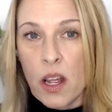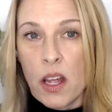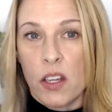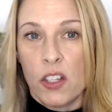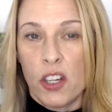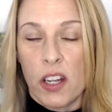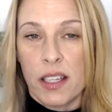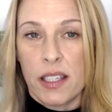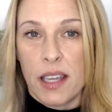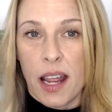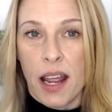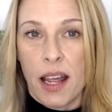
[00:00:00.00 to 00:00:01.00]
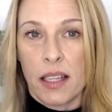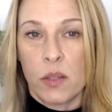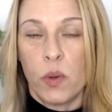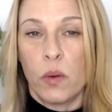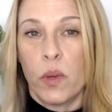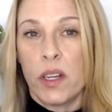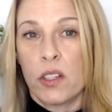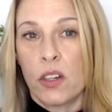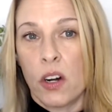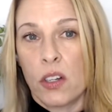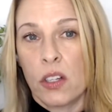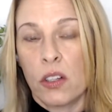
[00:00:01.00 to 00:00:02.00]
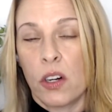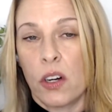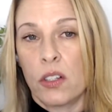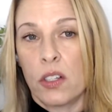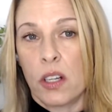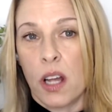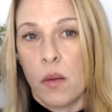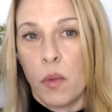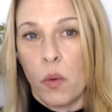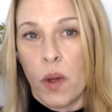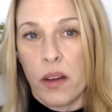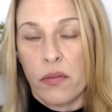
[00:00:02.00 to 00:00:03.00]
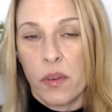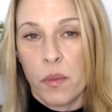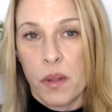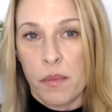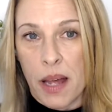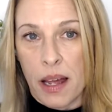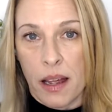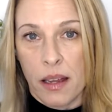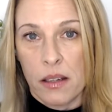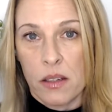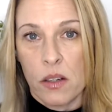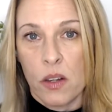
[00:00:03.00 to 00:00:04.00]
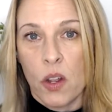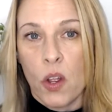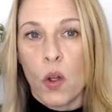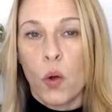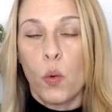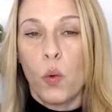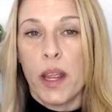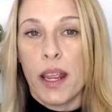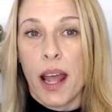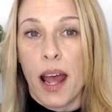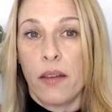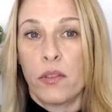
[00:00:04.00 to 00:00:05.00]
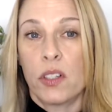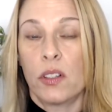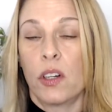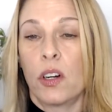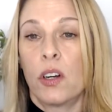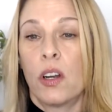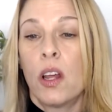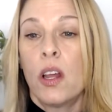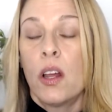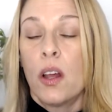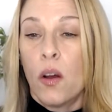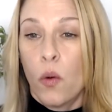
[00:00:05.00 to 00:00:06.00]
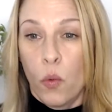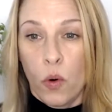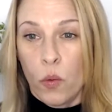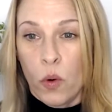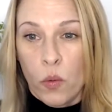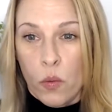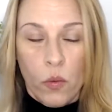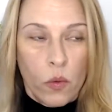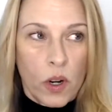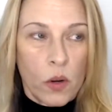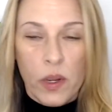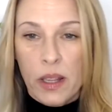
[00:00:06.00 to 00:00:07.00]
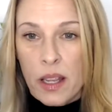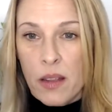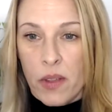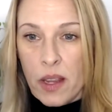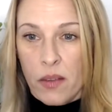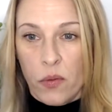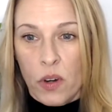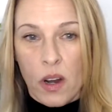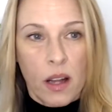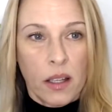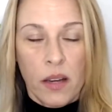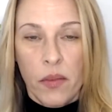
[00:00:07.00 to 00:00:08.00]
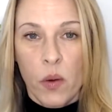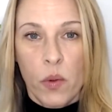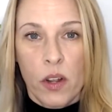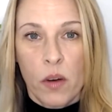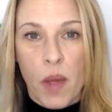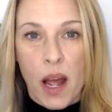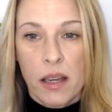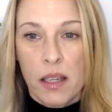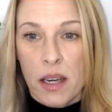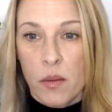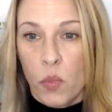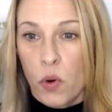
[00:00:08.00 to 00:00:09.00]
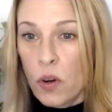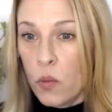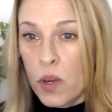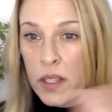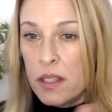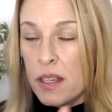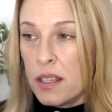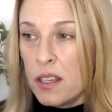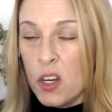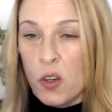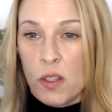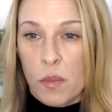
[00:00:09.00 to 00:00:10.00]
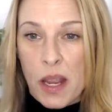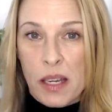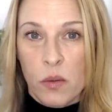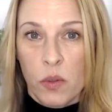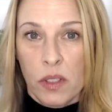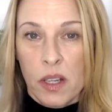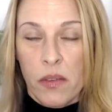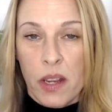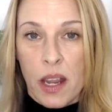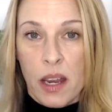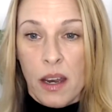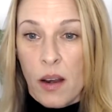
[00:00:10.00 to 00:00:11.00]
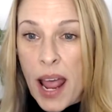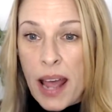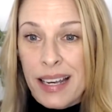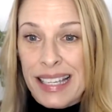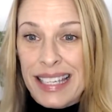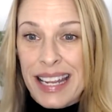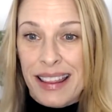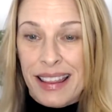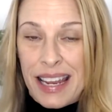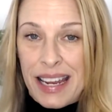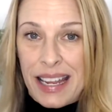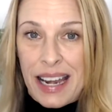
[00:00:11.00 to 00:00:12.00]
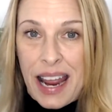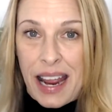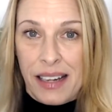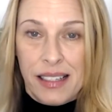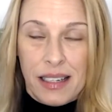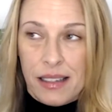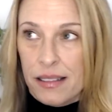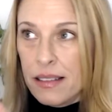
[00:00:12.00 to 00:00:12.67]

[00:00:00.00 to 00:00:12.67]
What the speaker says: Just as when we start to learn to come away from the mind, we have to learn what are we leaving if we're not living with our mind anymore? What's this new space we're living in, and how does it think and act and